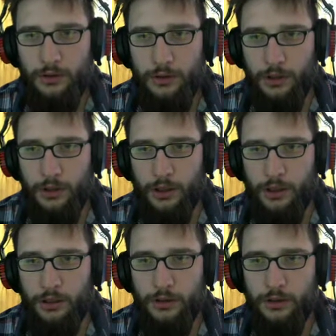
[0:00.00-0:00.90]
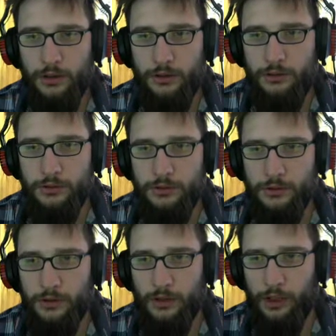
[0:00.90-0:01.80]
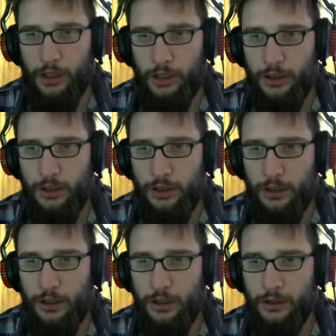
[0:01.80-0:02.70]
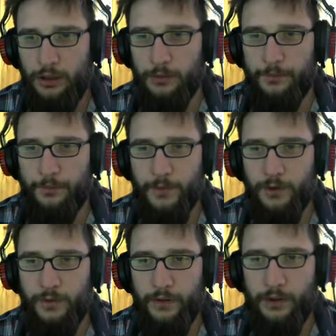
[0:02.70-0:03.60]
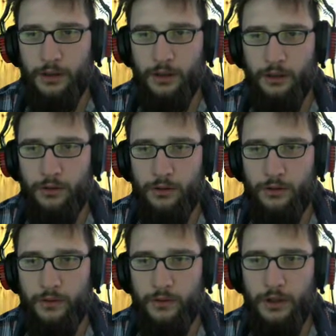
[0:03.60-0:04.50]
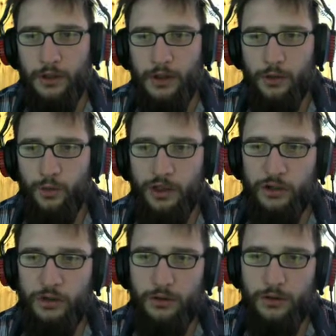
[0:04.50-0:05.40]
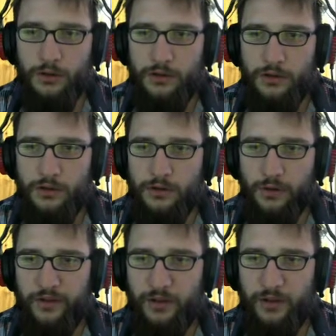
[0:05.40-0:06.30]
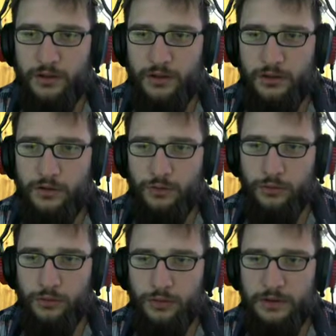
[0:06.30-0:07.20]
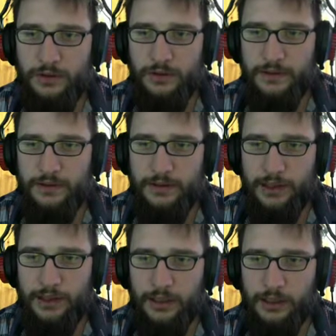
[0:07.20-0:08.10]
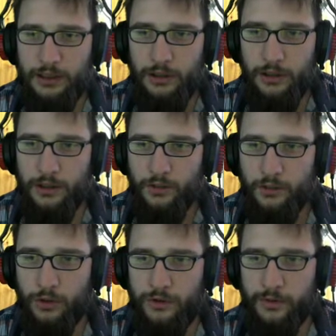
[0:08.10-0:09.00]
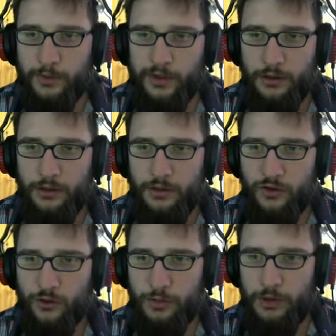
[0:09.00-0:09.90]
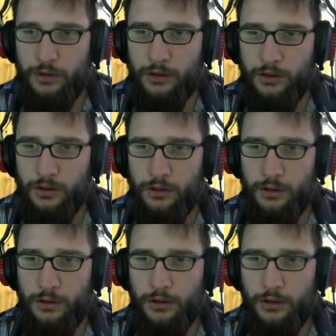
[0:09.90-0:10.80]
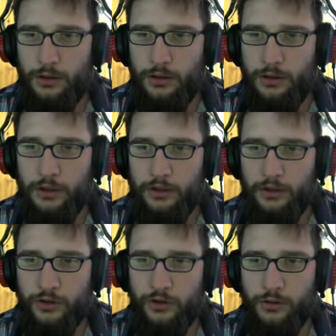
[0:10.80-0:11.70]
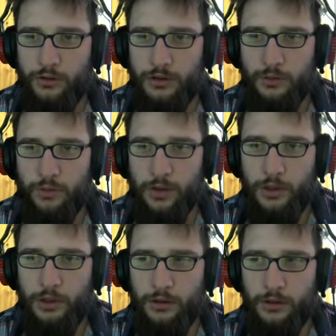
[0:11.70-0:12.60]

Uh... Here. Here. There... We could travel to Seyda Neen and walk from there. It should be a shorter way.